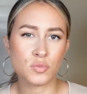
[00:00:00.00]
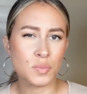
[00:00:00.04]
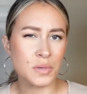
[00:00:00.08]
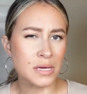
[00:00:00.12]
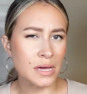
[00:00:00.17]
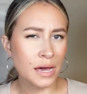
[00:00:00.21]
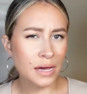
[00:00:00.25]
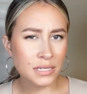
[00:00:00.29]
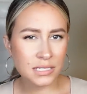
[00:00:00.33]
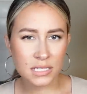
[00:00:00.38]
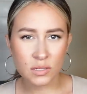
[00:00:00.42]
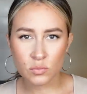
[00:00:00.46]

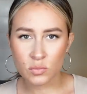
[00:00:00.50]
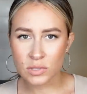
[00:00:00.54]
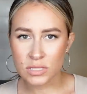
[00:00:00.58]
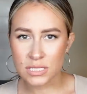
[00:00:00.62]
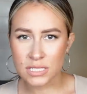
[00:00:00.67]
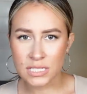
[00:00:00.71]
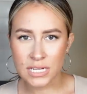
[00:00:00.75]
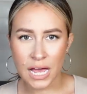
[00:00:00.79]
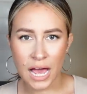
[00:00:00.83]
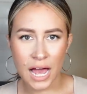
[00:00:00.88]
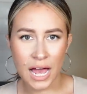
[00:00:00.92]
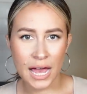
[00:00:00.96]
because it was
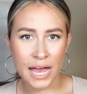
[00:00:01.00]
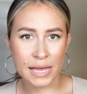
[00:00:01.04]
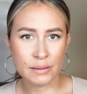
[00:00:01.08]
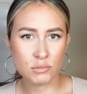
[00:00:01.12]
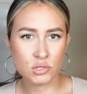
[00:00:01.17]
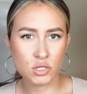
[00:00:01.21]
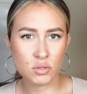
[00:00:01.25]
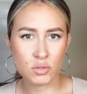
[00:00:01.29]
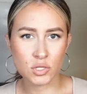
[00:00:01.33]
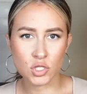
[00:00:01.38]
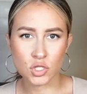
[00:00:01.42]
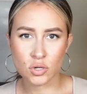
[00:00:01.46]
time.
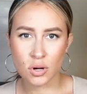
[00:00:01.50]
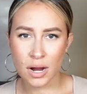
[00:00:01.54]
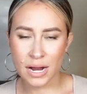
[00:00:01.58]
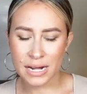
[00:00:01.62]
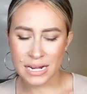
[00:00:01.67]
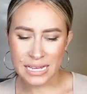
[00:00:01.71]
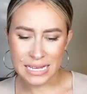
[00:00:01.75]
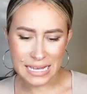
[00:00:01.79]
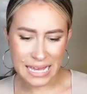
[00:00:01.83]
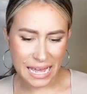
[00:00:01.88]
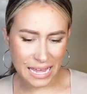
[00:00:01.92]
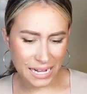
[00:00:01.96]
She was trying
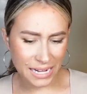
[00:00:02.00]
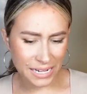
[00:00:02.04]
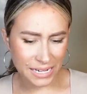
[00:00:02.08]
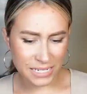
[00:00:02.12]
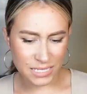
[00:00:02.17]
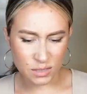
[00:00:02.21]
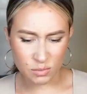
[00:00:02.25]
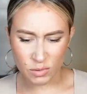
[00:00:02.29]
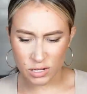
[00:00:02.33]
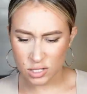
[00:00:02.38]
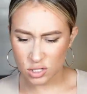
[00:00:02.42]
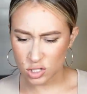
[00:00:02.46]
to get in
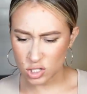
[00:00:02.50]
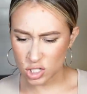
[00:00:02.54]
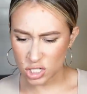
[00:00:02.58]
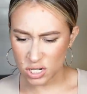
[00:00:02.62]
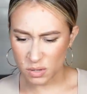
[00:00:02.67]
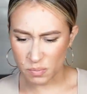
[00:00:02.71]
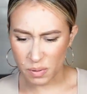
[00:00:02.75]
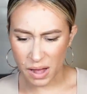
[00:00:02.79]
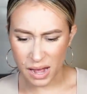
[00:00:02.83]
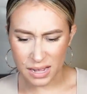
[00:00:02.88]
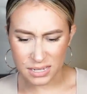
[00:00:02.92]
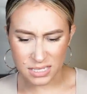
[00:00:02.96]
as much as she
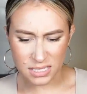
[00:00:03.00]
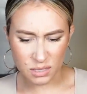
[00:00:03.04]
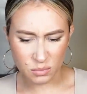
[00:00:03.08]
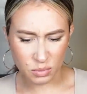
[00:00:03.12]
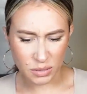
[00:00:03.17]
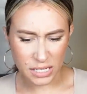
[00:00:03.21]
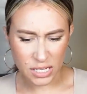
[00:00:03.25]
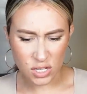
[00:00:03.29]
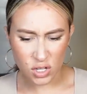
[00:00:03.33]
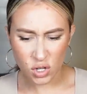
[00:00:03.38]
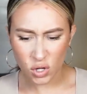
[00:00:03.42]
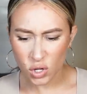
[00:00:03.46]

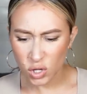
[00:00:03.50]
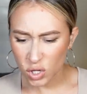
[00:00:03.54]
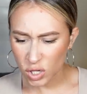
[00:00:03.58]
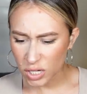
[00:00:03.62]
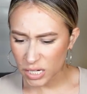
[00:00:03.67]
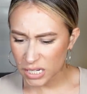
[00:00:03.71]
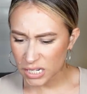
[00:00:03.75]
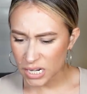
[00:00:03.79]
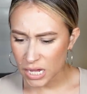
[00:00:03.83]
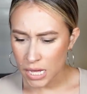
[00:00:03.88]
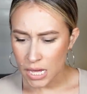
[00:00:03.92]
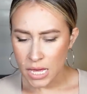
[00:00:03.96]
possibly
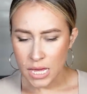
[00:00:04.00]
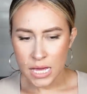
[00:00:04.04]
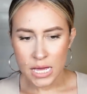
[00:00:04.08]
could.